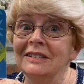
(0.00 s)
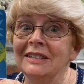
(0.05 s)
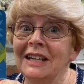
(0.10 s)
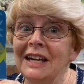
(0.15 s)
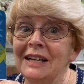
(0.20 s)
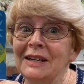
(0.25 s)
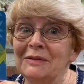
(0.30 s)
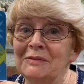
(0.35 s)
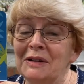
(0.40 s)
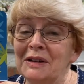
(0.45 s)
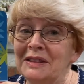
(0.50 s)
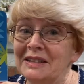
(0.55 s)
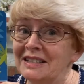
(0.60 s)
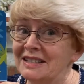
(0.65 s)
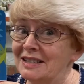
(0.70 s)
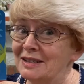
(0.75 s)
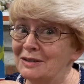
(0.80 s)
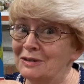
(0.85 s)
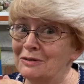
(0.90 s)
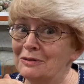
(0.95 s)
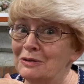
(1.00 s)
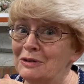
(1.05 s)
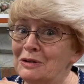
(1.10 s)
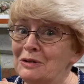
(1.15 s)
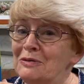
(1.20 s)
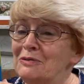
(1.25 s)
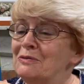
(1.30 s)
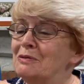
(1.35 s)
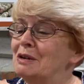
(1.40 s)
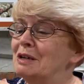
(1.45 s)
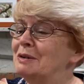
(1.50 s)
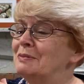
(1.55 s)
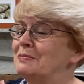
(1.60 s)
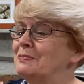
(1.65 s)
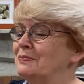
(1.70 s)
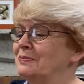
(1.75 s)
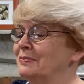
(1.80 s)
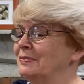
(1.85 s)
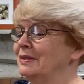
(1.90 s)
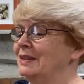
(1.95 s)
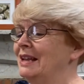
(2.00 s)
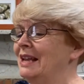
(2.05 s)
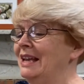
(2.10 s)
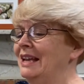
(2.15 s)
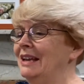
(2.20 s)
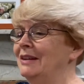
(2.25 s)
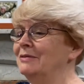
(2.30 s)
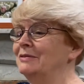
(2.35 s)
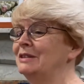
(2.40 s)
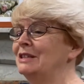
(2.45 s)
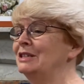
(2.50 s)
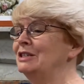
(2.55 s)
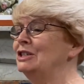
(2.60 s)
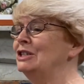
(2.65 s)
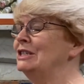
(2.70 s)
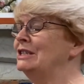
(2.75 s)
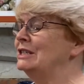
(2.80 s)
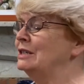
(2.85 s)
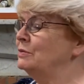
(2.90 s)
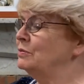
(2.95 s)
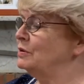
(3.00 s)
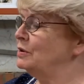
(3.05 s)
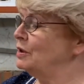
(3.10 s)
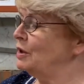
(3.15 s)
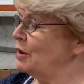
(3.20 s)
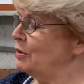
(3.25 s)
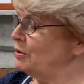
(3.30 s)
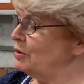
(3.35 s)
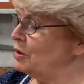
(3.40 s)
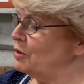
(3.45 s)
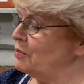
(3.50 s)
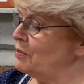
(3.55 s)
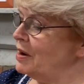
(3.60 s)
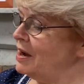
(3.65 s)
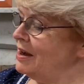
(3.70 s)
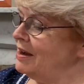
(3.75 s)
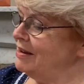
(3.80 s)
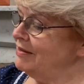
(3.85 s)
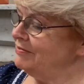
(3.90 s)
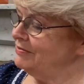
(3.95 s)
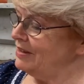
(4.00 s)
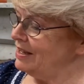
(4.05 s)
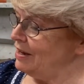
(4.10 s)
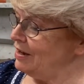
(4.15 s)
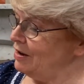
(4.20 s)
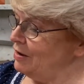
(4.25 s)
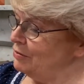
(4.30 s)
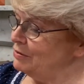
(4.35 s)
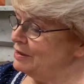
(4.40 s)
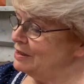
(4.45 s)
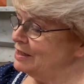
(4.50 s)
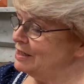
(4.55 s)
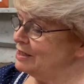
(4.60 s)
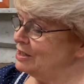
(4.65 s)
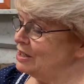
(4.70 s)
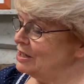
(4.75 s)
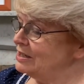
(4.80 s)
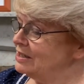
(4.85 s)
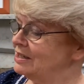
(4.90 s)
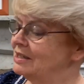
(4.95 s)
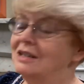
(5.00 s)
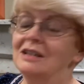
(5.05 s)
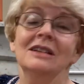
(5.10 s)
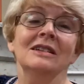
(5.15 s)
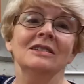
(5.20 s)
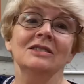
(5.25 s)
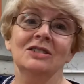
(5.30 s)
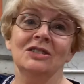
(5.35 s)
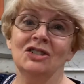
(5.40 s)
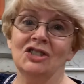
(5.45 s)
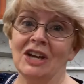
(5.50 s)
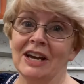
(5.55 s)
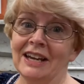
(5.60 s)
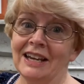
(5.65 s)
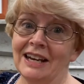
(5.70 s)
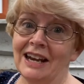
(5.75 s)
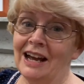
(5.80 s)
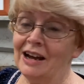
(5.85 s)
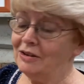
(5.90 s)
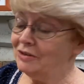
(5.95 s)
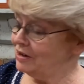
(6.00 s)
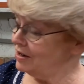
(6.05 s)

Night one. This is her new one that she did with Yo-Yo Ma. I always suggest check it out